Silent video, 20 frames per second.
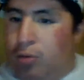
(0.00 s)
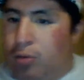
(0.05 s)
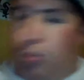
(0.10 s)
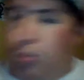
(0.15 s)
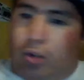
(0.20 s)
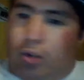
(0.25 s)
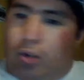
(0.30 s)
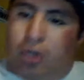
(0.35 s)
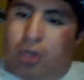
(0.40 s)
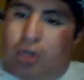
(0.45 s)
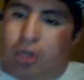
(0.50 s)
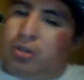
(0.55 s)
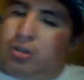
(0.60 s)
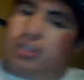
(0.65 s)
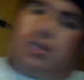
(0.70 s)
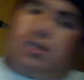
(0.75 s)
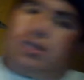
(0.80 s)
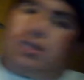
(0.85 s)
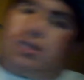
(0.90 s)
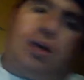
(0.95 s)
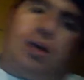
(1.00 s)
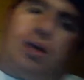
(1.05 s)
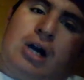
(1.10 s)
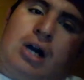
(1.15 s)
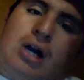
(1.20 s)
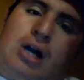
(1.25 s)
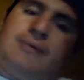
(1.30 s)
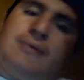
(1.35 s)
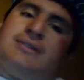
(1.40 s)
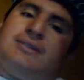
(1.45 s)
one of the Chicago
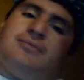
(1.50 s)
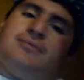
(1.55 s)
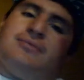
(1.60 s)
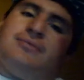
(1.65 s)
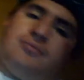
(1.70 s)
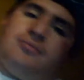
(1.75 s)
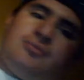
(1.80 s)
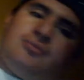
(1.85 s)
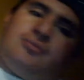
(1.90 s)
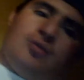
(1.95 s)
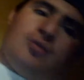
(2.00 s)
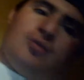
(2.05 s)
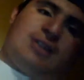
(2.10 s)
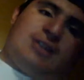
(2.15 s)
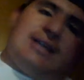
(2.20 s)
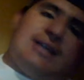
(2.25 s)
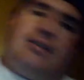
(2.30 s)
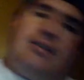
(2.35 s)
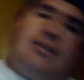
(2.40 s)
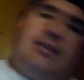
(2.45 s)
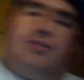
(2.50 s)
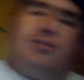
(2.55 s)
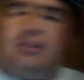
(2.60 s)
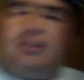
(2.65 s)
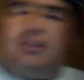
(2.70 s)
Cubs, Juan Santos,